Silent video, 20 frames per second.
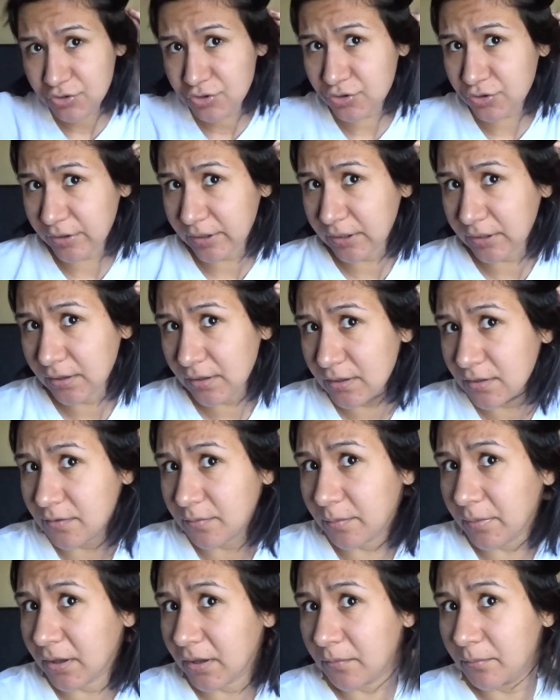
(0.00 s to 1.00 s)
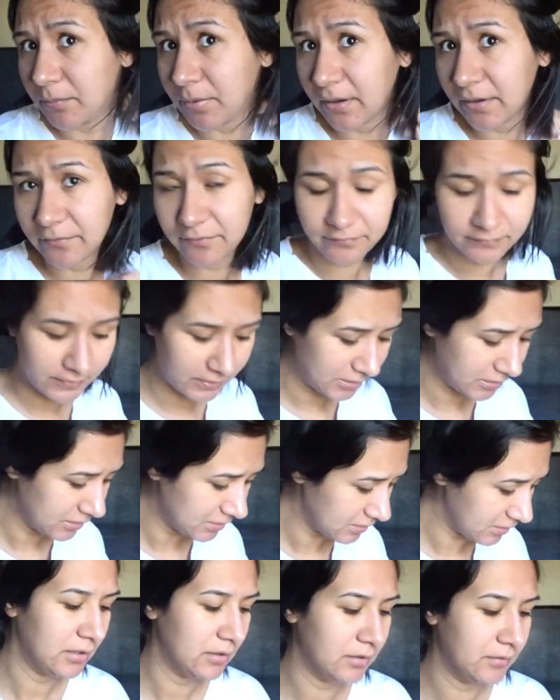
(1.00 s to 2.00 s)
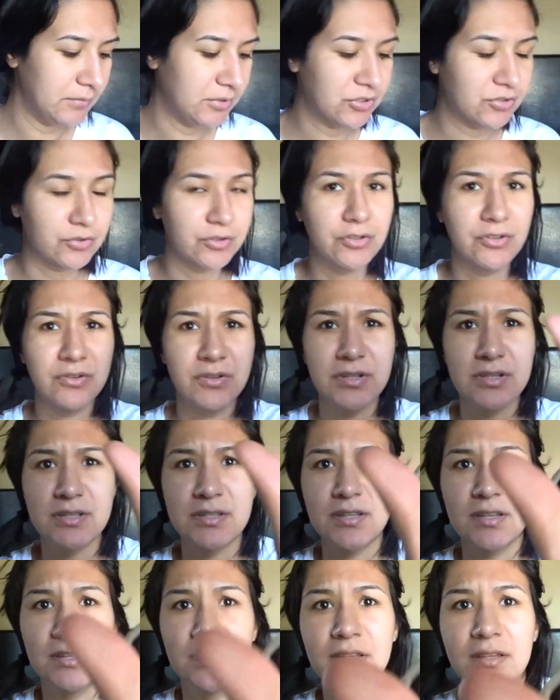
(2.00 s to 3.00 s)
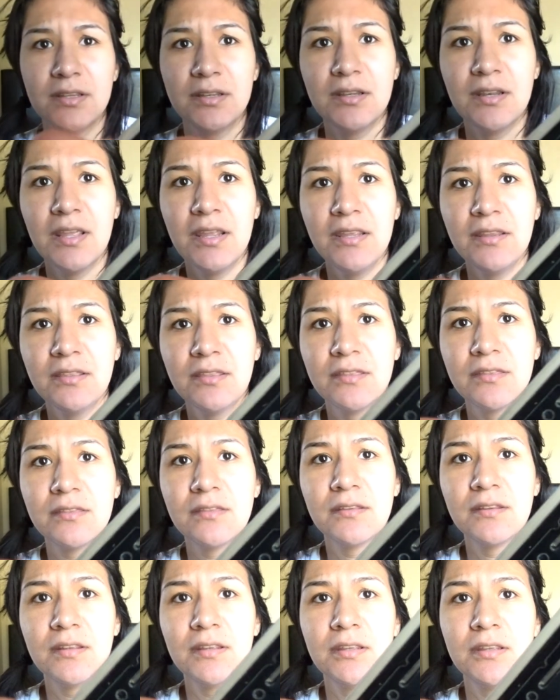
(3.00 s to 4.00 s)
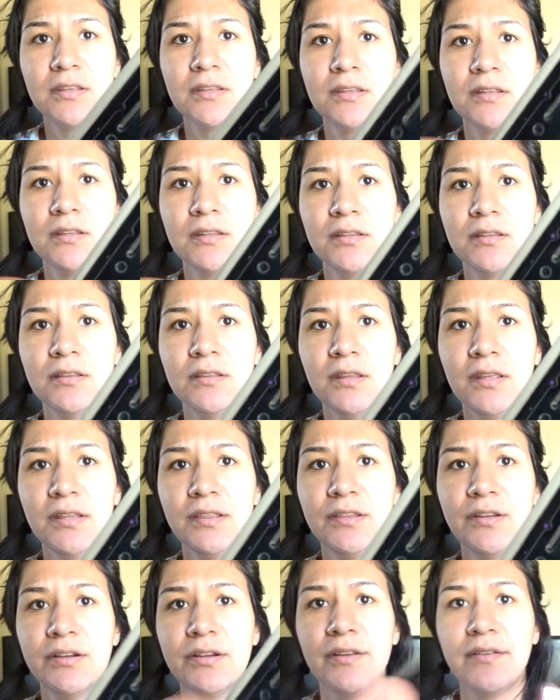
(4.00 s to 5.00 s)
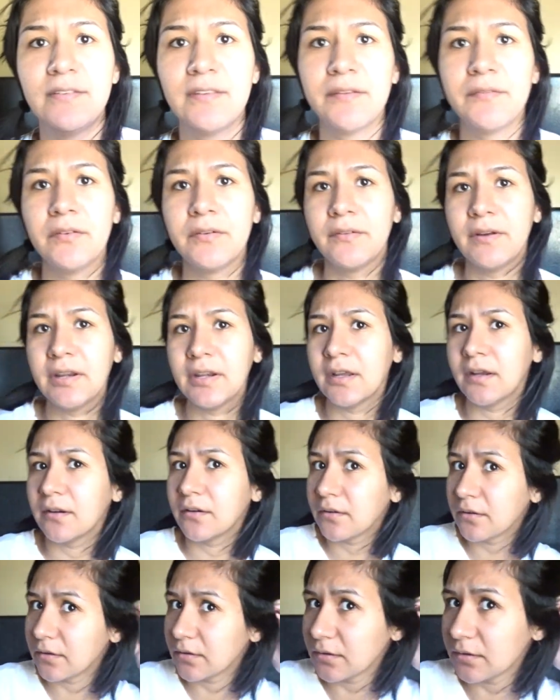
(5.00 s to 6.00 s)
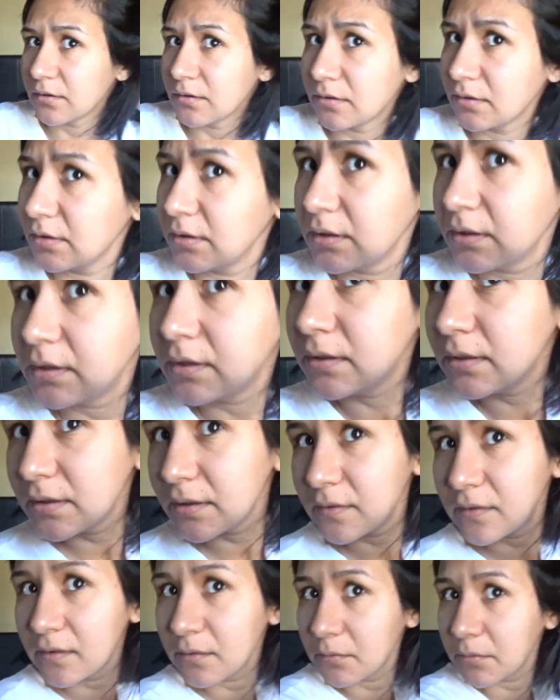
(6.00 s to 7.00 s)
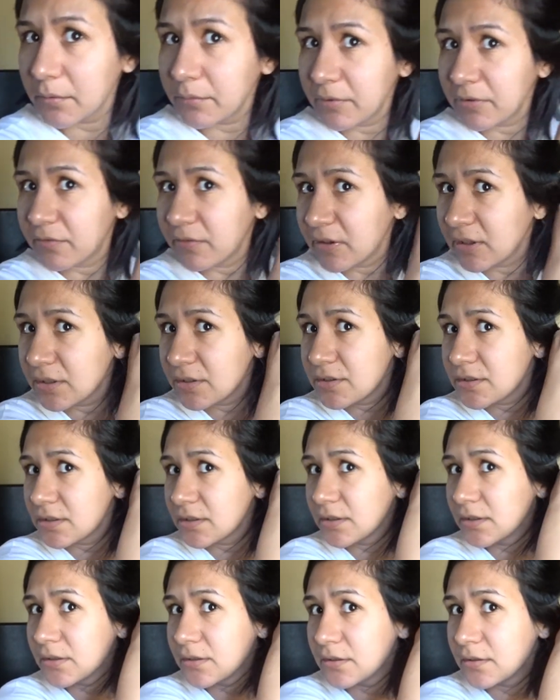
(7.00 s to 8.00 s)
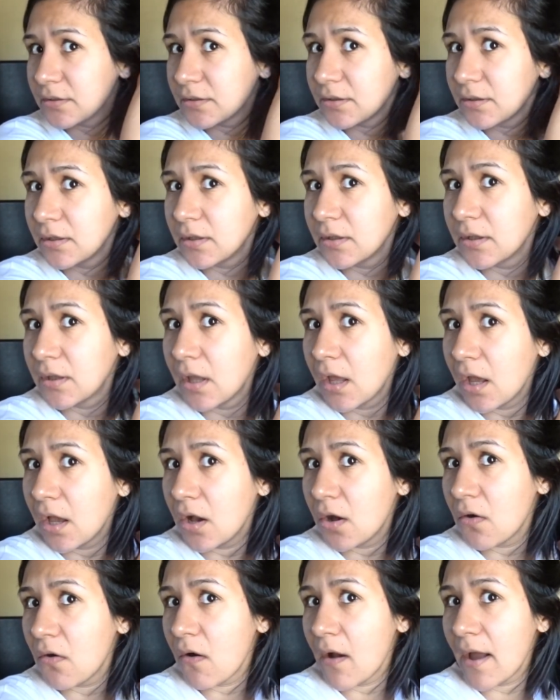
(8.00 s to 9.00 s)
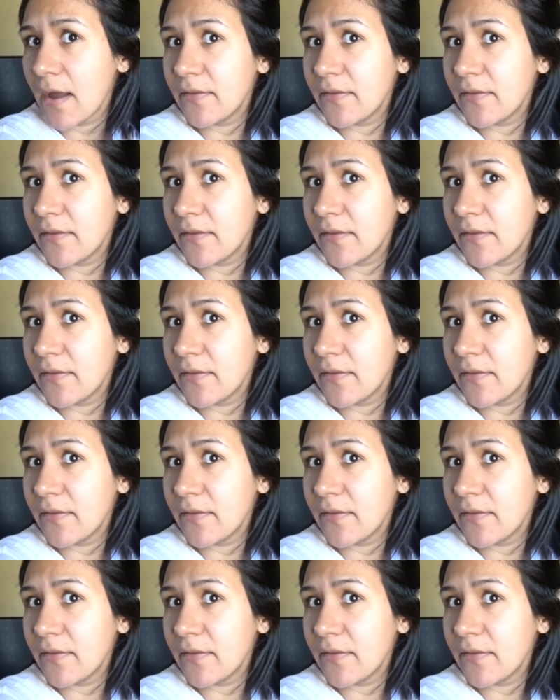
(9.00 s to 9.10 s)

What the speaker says: straighten this bottom part first. Let me show you, it's 9:37 right now. Let's see when we finish. Oh,